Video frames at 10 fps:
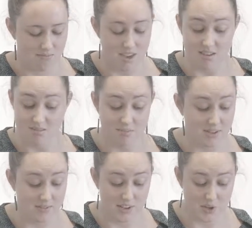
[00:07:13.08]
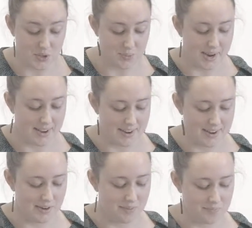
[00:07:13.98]
the best values about
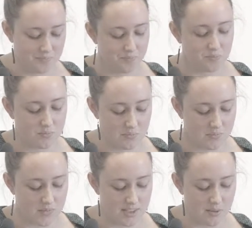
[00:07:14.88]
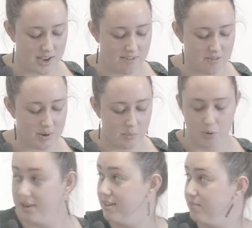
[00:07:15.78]
that we have from our
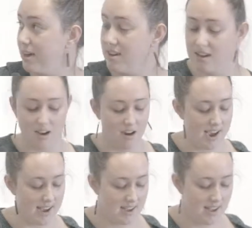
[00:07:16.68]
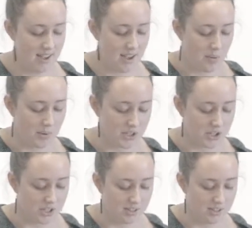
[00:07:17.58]
water is mahika kai, which